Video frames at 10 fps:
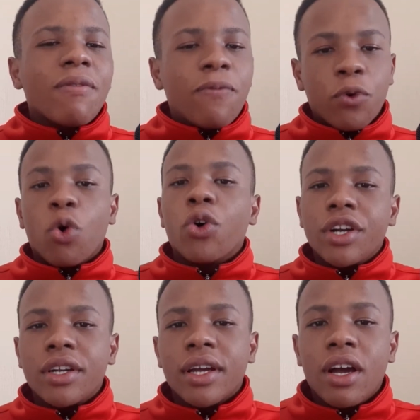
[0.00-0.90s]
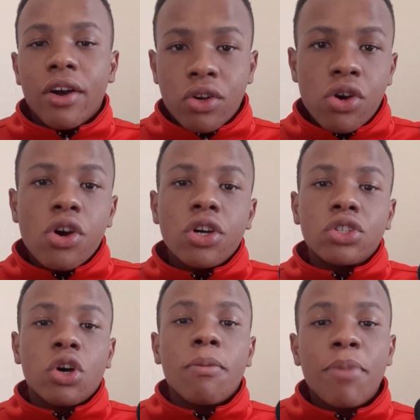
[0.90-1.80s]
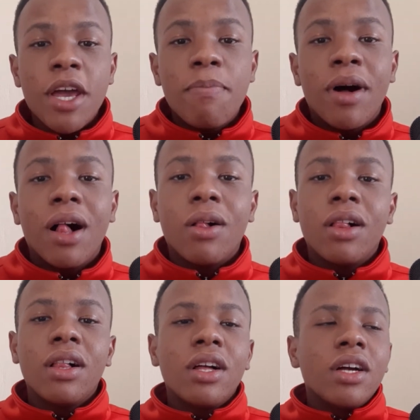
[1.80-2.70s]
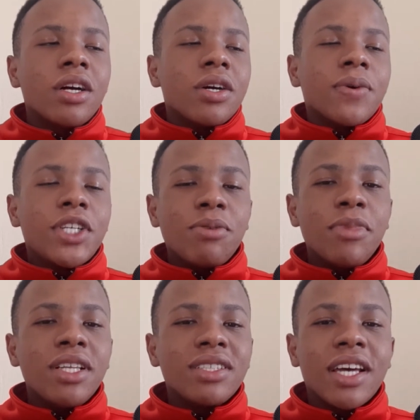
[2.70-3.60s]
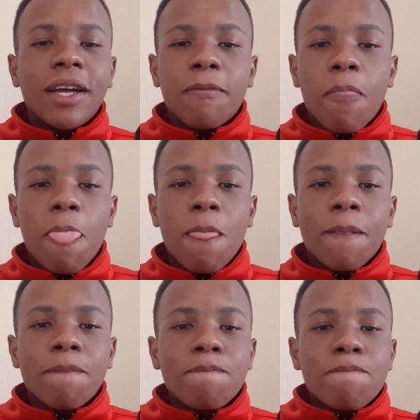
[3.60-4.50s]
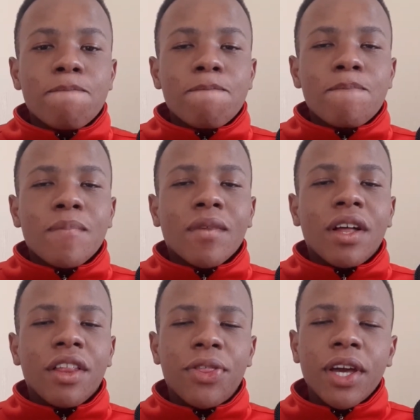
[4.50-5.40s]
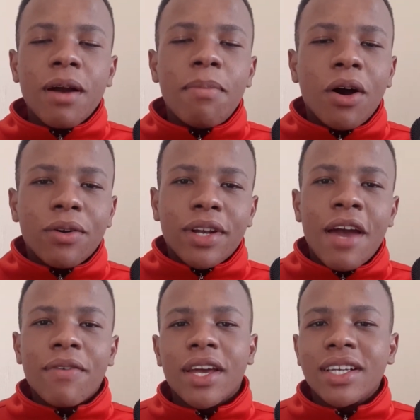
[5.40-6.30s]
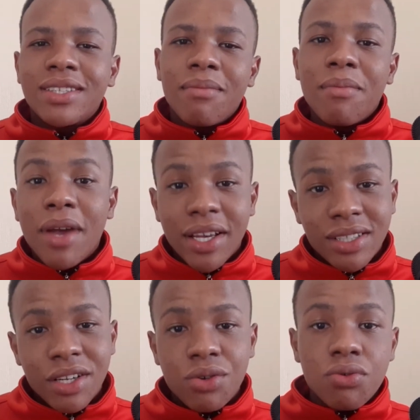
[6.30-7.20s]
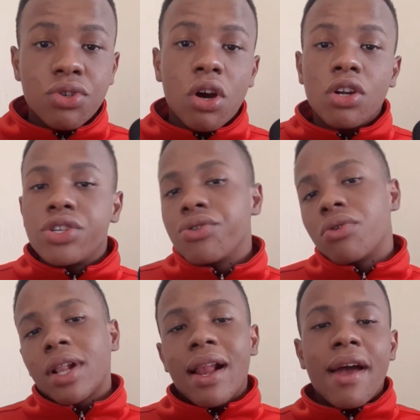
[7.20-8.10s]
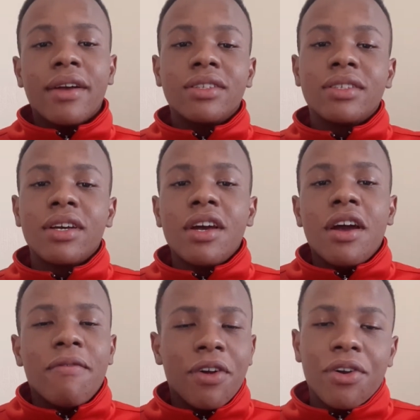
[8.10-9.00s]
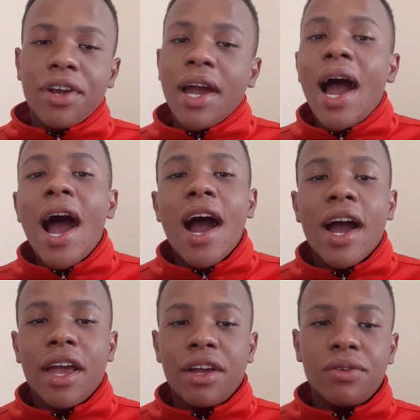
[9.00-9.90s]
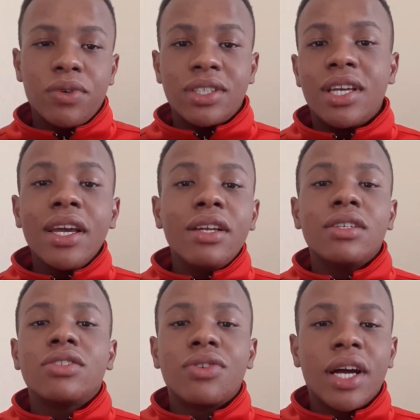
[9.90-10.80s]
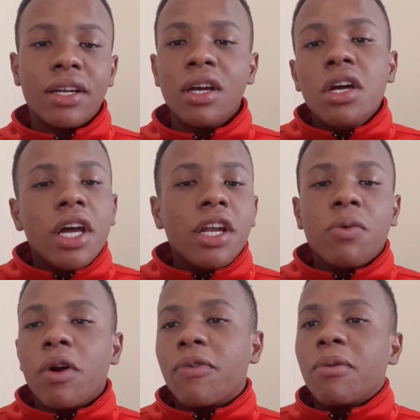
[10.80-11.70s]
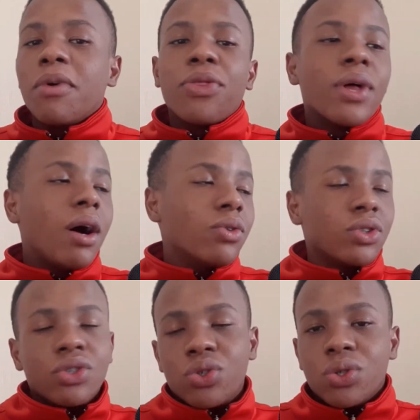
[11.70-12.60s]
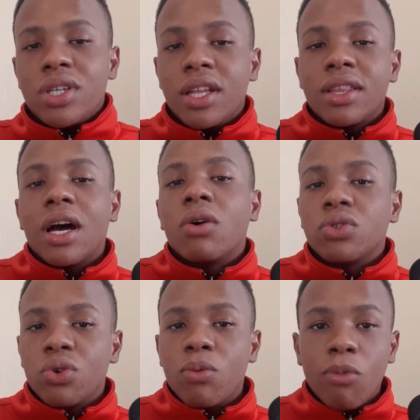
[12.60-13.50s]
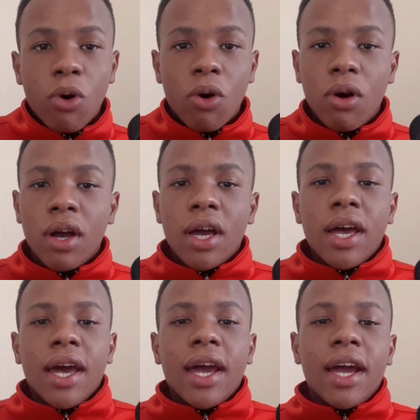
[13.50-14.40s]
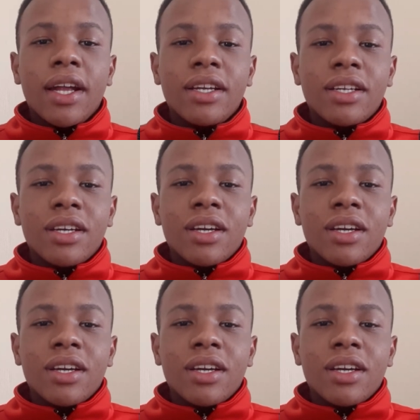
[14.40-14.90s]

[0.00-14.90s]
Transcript: fraud occurs on PayPal, which means that the thing about having an SMMA is that you charge your clients very high retainers, right? Anywhere from 1,000 to 10,000 or more. And